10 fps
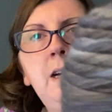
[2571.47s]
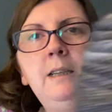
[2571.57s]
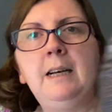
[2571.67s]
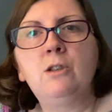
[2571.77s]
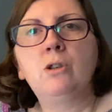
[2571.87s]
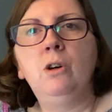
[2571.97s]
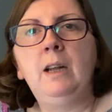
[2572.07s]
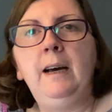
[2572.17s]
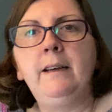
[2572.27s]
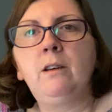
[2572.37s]
and that's all
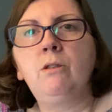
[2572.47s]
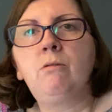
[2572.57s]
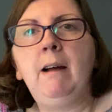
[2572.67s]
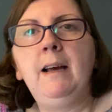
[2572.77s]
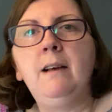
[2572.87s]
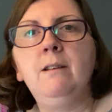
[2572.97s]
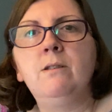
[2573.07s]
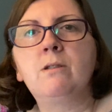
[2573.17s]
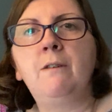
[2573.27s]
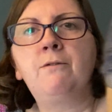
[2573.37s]
like
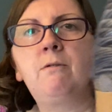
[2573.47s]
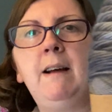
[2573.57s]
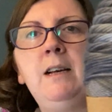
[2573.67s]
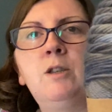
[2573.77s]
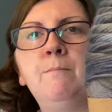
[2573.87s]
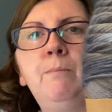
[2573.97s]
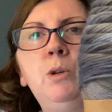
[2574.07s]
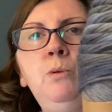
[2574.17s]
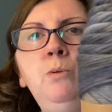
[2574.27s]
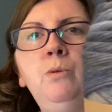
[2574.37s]
greys, soft greys and
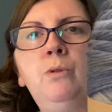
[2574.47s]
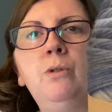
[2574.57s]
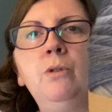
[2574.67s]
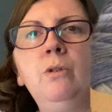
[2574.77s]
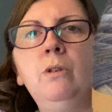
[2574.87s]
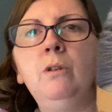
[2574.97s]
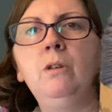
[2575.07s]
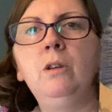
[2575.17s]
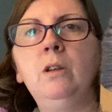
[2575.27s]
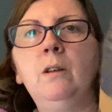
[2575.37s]
blues
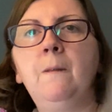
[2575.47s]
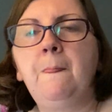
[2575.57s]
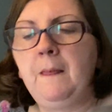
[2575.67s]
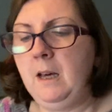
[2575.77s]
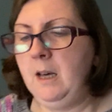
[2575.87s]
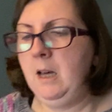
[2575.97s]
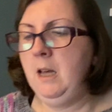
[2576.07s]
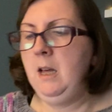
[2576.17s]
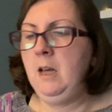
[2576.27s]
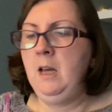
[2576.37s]
from there.
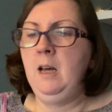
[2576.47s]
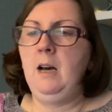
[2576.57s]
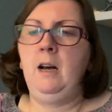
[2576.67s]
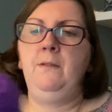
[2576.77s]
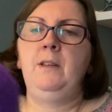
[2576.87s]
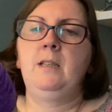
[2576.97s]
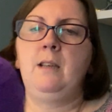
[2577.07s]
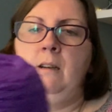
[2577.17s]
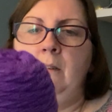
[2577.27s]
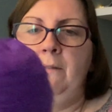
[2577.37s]
And this
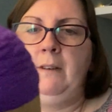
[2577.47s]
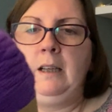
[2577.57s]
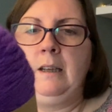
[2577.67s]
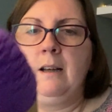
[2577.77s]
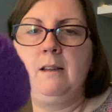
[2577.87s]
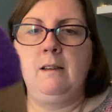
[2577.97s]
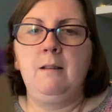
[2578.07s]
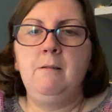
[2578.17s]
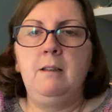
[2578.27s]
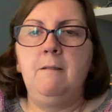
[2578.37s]
lovely
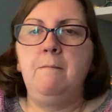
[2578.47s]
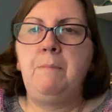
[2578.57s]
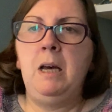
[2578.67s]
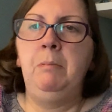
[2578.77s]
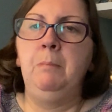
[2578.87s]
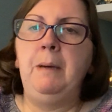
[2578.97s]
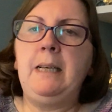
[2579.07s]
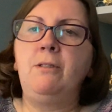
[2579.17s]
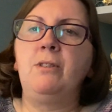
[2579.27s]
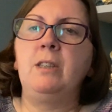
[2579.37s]
purple
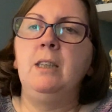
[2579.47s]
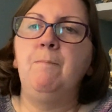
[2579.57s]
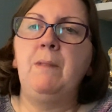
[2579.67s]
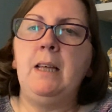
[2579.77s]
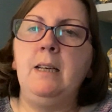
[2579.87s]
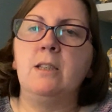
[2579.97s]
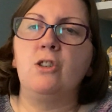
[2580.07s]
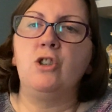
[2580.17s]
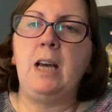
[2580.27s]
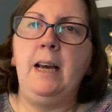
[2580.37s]
beast is
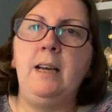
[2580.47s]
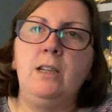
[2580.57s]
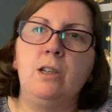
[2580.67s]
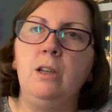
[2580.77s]
shade,